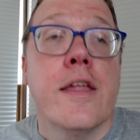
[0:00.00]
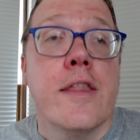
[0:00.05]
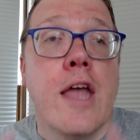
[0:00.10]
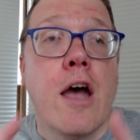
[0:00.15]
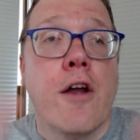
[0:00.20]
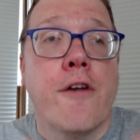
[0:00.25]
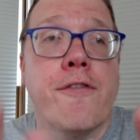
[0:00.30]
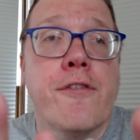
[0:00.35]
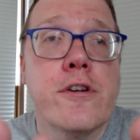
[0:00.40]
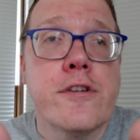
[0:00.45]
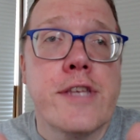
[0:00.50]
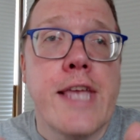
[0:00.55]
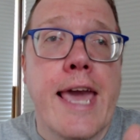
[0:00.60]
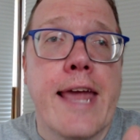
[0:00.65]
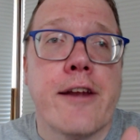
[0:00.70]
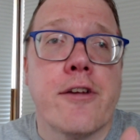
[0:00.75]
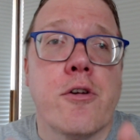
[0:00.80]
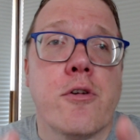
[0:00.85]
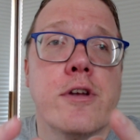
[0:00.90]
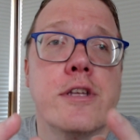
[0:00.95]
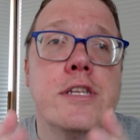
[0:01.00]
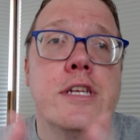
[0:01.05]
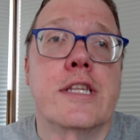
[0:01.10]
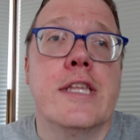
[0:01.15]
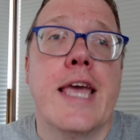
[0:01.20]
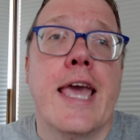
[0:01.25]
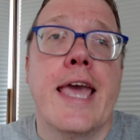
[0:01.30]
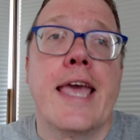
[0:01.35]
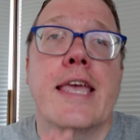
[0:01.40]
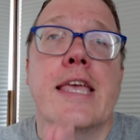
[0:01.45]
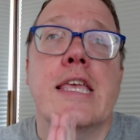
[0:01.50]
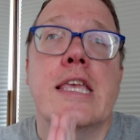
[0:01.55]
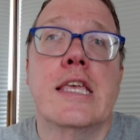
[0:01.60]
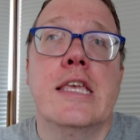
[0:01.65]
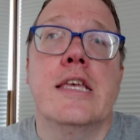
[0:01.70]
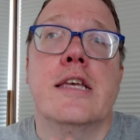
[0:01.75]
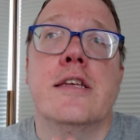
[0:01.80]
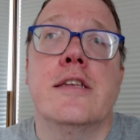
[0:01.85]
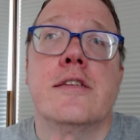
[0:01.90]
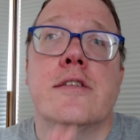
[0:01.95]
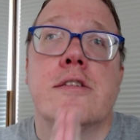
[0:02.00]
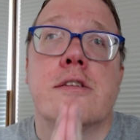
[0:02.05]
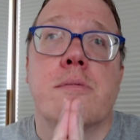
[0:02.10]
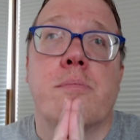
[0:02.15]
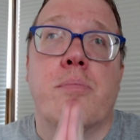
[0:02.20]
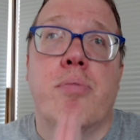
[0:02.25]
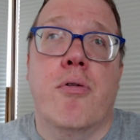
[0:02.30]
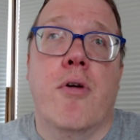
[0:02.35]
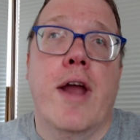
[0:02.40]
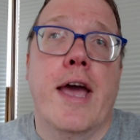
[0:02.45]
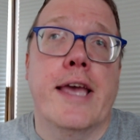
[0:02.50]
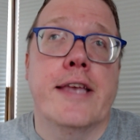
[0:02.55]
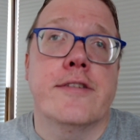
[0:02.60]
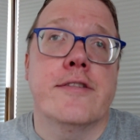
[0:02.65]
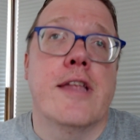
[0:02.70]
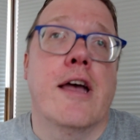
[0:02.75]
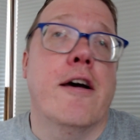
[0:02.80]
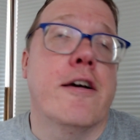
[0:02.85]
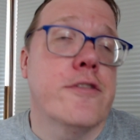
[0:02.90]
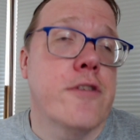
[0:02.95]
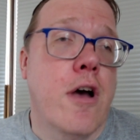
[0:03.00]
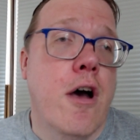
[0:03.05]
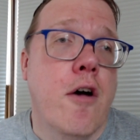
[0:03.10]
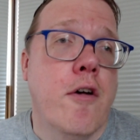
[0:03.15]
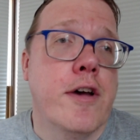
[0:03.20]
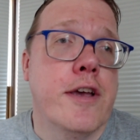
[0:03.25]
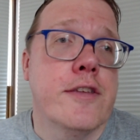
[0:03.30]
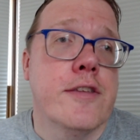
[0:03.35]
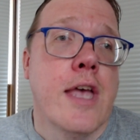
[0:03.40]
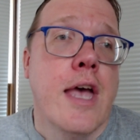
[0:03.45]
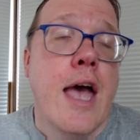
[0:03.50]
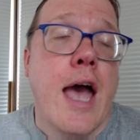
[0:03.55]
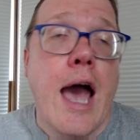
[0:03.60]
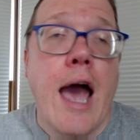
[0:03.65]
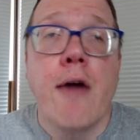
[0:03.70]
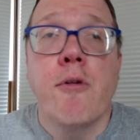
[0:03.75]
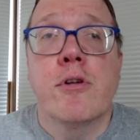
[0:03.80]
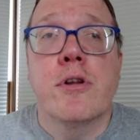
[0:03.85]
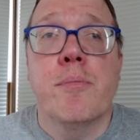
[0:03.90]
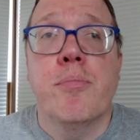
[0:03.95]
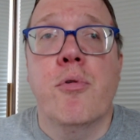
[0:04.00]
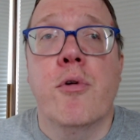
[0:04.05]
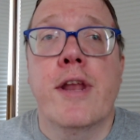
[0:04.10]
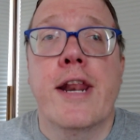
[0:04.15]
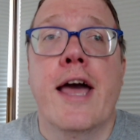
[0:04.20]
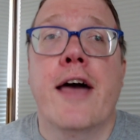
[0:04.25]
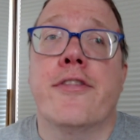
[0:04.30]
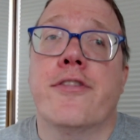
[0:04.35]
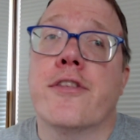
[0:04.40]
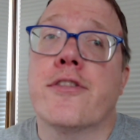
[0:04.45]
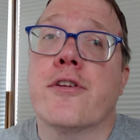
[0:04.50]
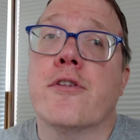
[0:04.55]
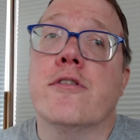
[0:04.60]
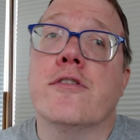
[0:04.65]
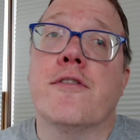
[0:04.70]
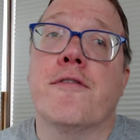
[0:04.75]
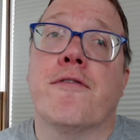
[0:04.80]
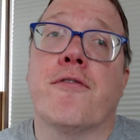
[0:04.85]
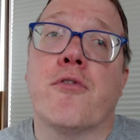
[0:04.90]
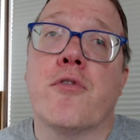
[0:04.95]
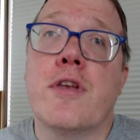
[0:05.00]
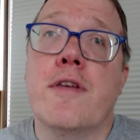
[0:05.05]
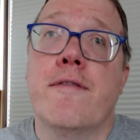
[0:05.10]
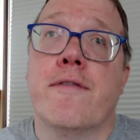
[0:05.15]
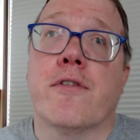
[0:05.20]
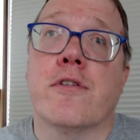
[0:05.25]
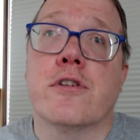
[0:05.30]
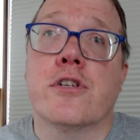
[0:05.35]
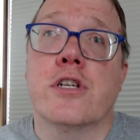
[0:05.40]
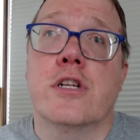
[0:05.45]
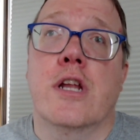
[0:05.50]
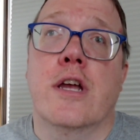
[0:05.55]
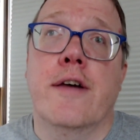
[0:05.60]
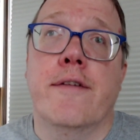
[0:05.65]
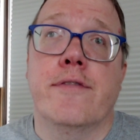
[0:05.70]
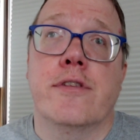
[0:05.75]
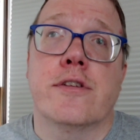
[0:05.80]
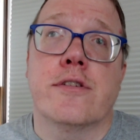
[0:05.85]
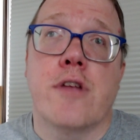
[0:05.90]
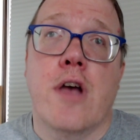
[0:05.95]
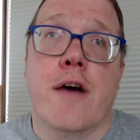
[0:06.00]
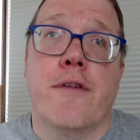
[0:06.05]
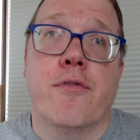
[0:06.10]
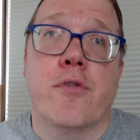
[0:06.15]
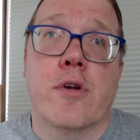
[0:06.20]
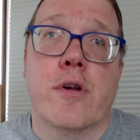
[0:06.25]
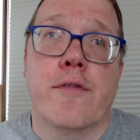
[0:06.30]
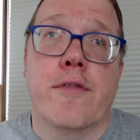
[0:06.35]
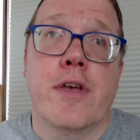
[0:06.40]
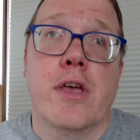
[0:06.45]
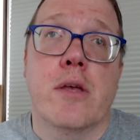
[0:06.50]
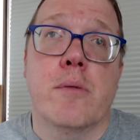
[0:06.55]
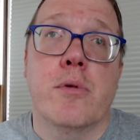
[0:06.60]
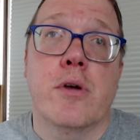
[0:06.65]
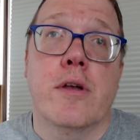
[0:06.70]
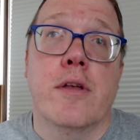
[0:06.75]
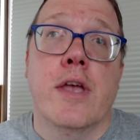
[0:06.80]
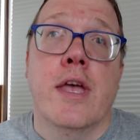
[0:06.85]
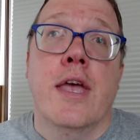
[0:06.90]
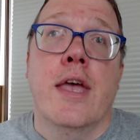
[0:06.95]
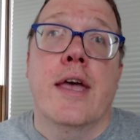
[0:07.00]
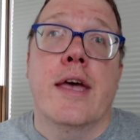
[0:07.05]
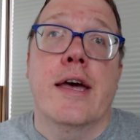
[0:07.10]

Now, our first category today is price. Now, as always, I want to point out that there is a free version of the software available.